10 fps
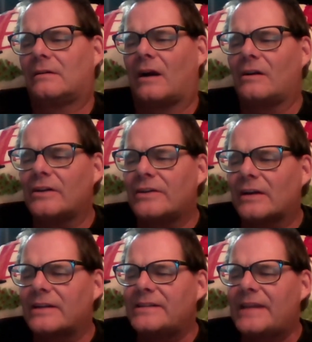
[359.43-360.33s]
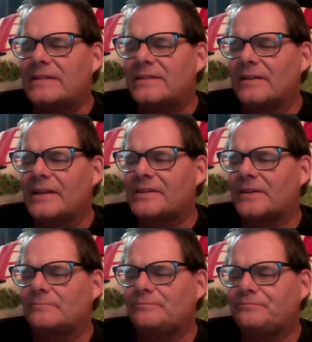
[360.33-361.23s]
Carter ducked his head to listen.
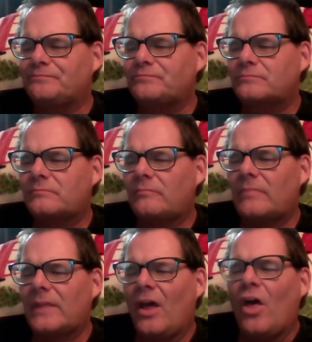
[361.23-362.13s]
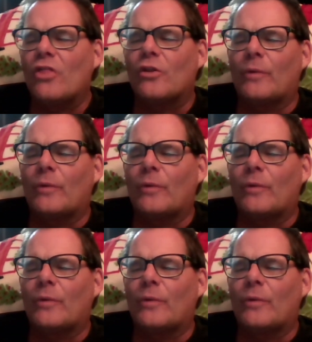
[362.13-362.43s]
The